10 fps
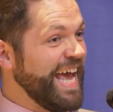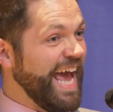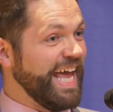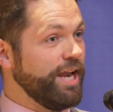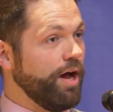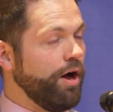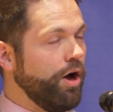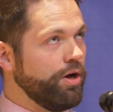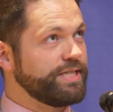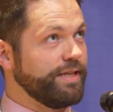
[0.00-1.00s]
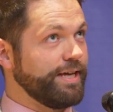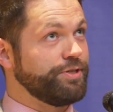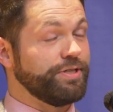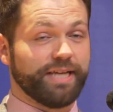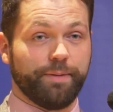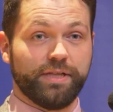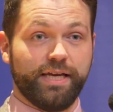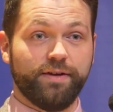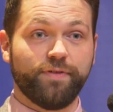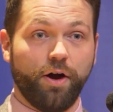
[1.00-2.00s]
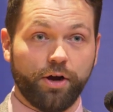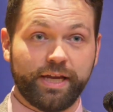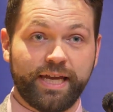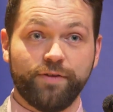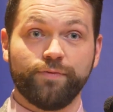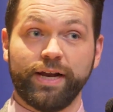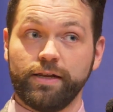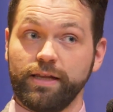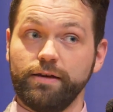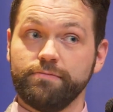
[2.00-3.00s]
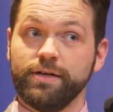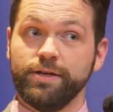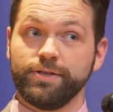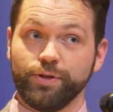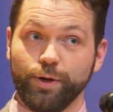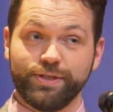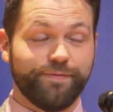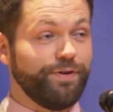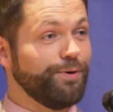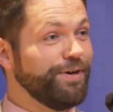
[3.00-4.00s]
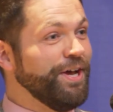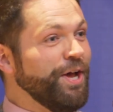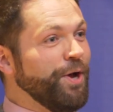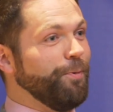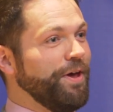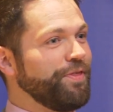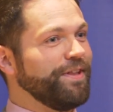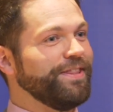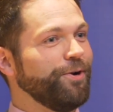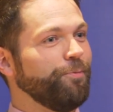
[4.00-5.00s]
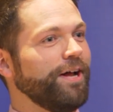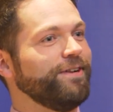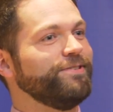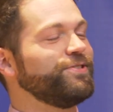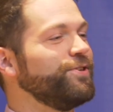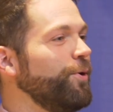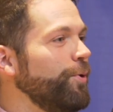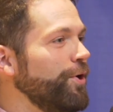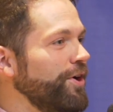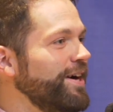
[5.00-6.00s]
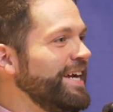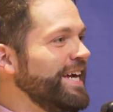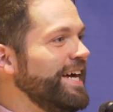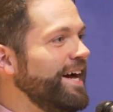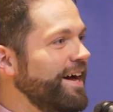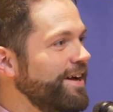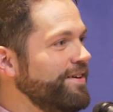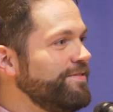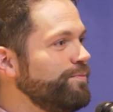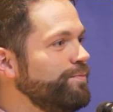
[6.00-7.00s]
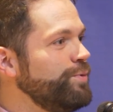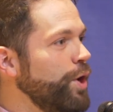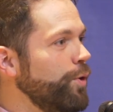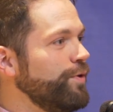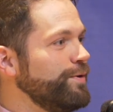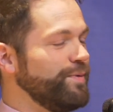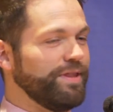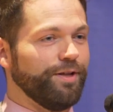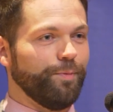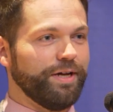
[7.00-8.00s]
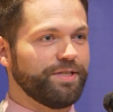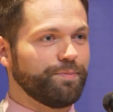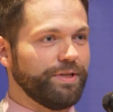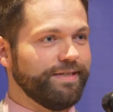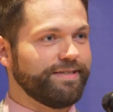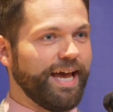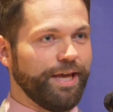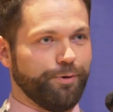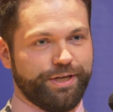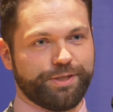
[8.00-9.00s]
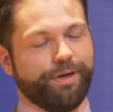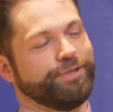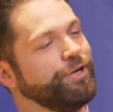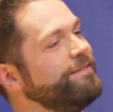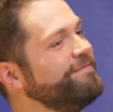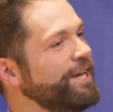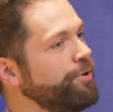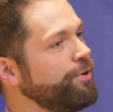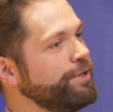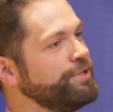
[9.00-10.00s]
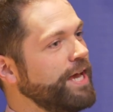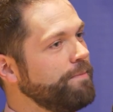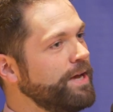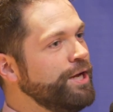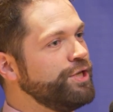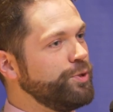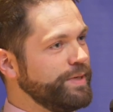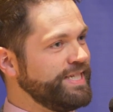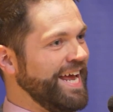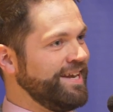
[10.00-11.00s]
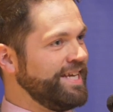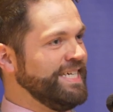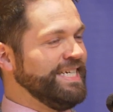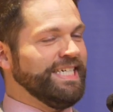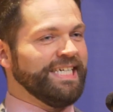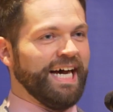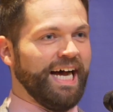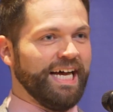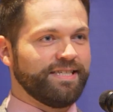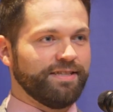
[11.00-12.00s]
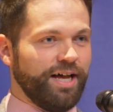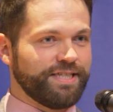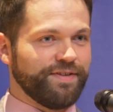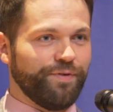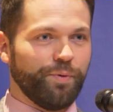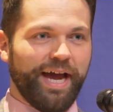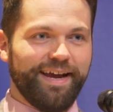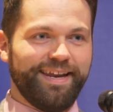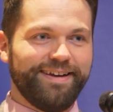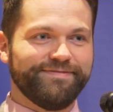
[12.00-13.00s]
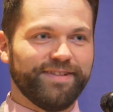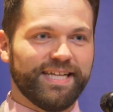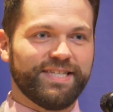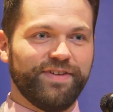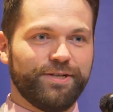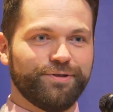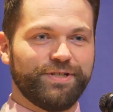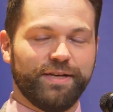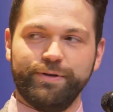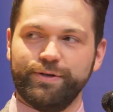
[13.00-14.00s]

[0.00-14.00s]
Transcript: and all selections, I believe, are kid-friendly. So those of you with little ones or uh, know those with little ones, please, at your discretion, encourage them to attend. Uh, it's lots of variety, lots of interesting